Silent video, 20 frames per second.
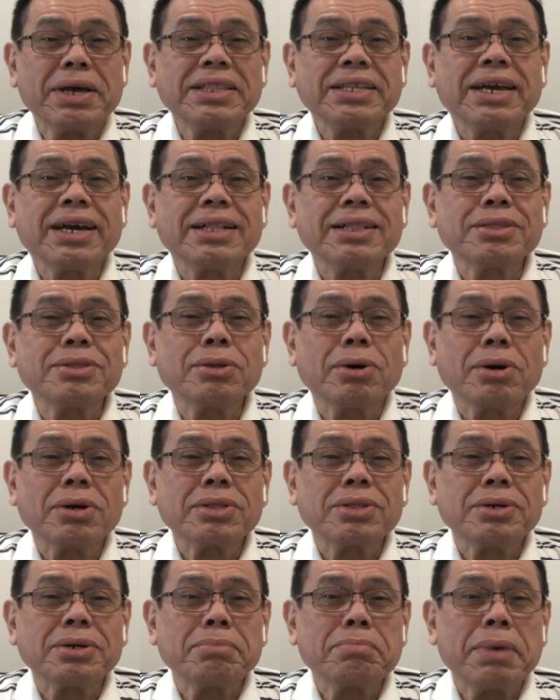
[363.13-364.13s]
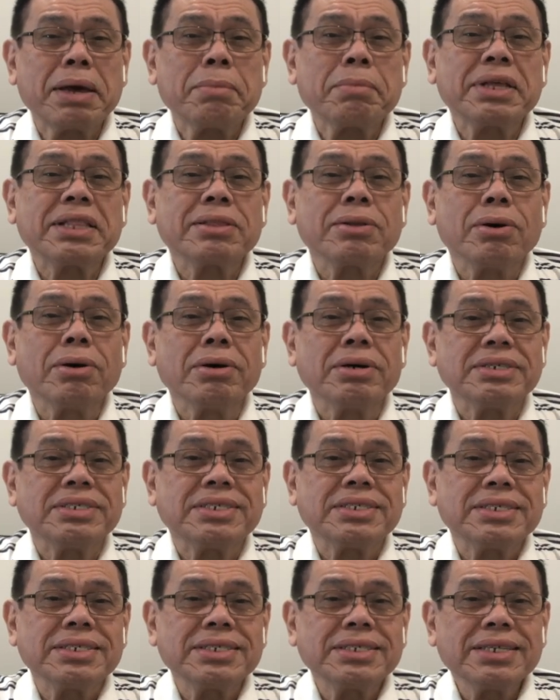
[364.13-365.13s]
medical doctor Mehmet
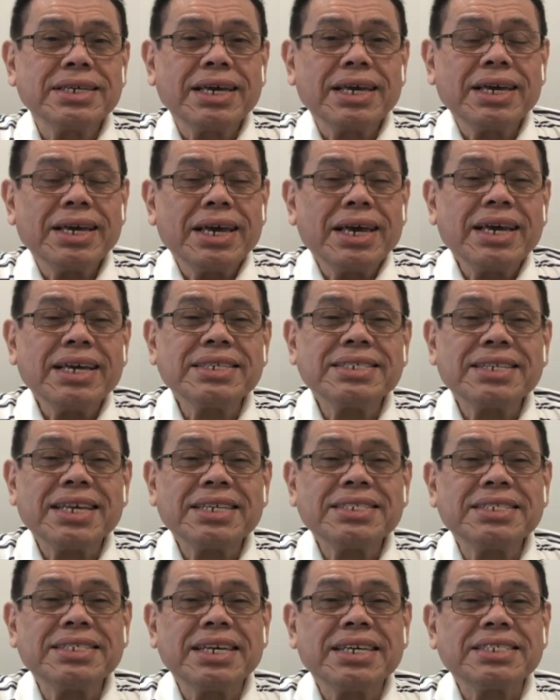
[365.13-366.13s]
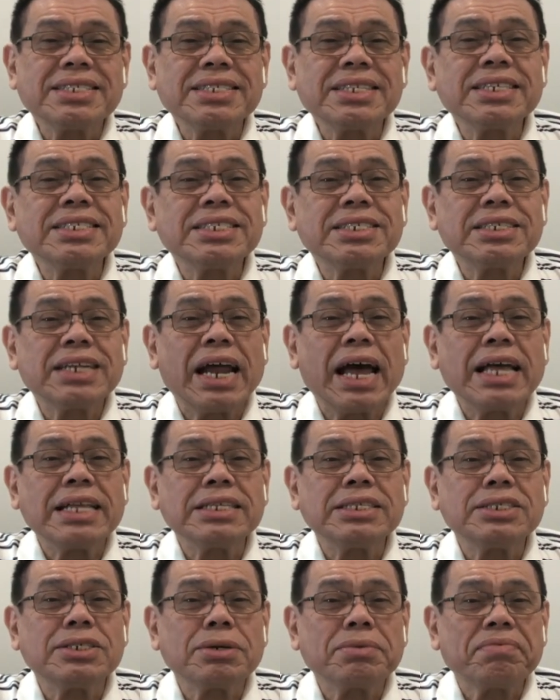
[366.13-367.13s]
Oz, he says this, the
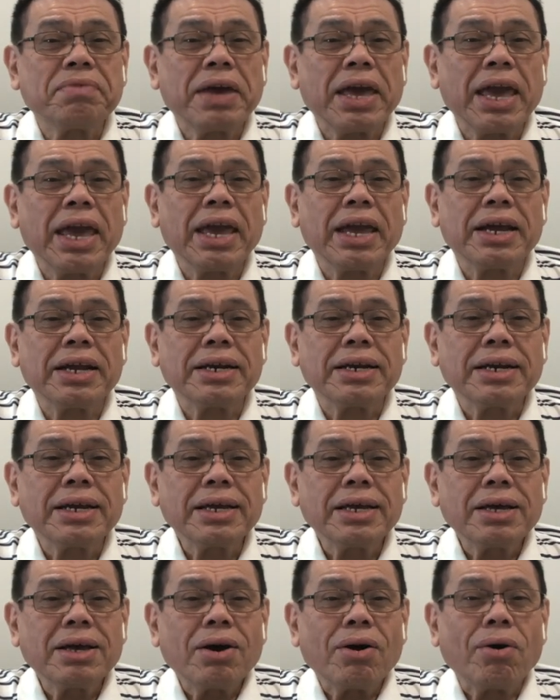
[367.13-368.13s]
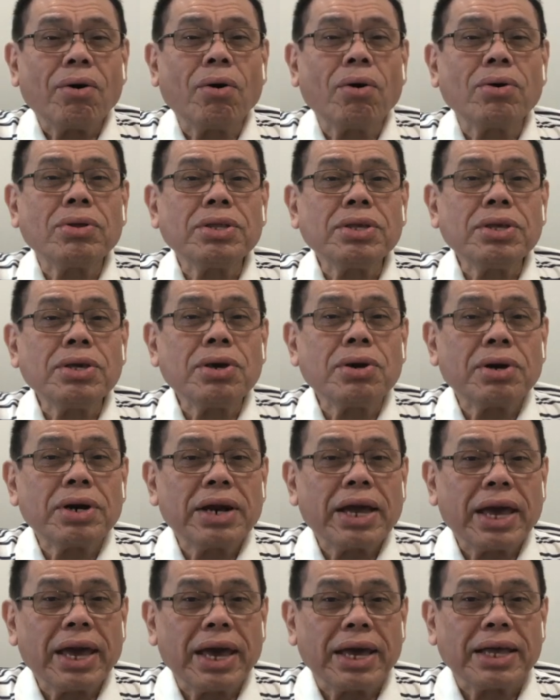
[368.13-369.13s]
strands of hair on
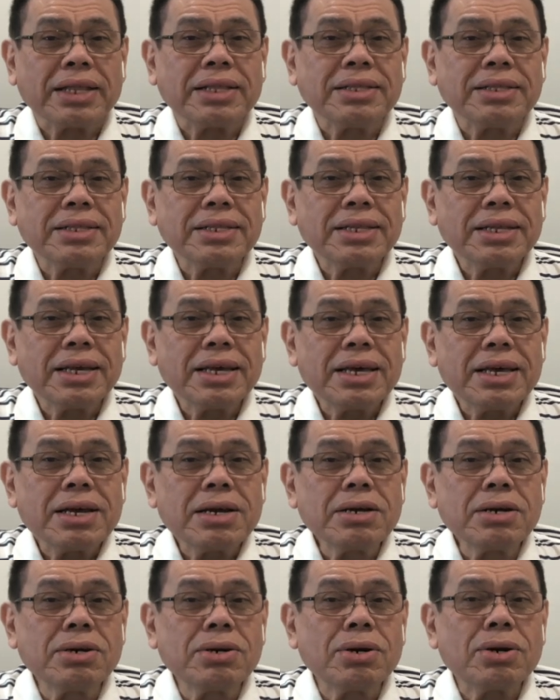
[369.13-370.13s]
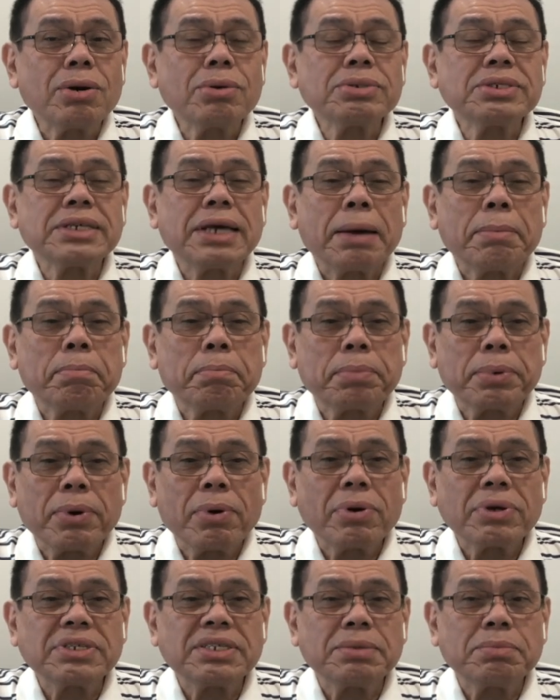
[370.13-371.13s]
your head grows
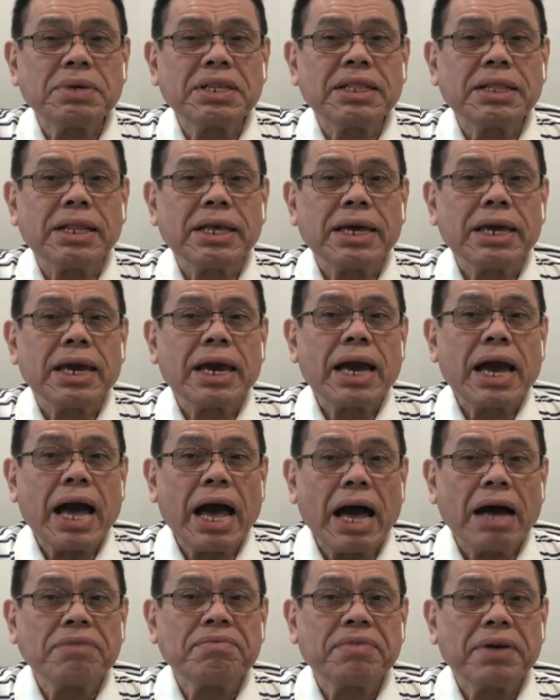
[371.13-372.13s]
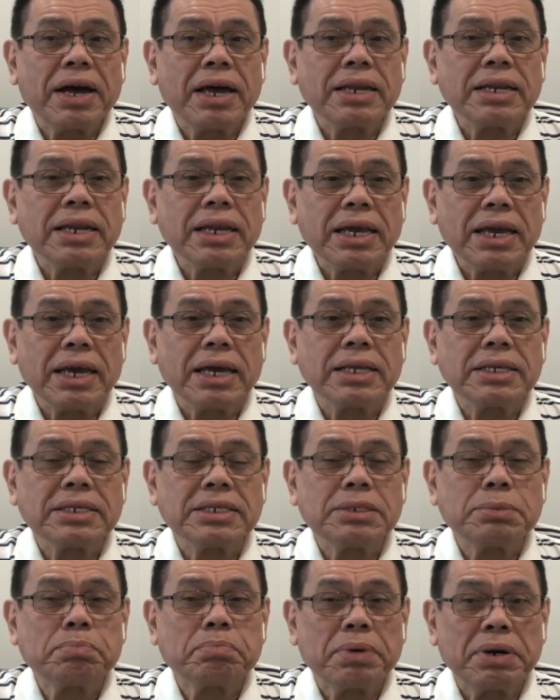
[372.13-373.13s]
approximately half an
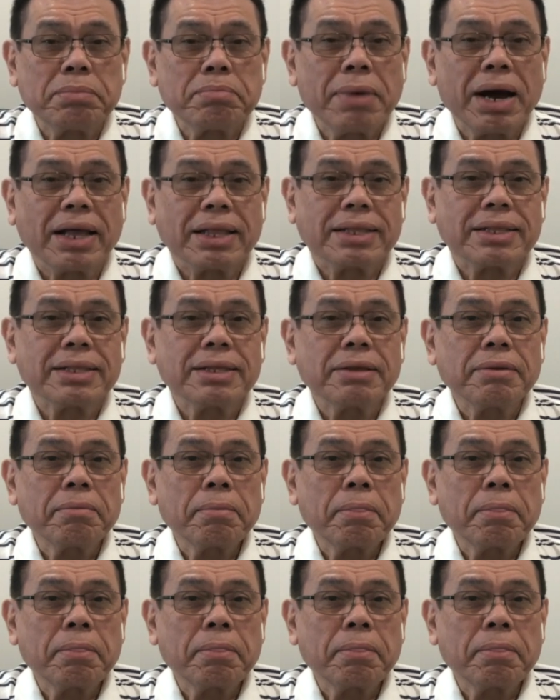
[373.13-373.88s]
inch per month